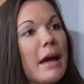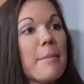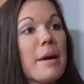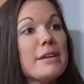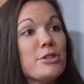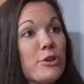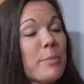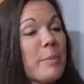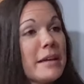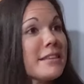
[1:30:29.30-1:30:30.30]
I imagine
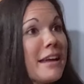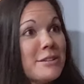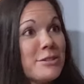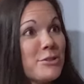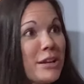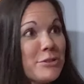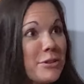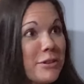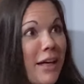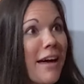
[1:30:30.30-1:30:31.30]
your baseline has
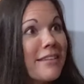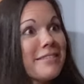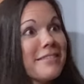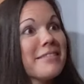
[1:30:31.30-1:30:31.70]
changed a lot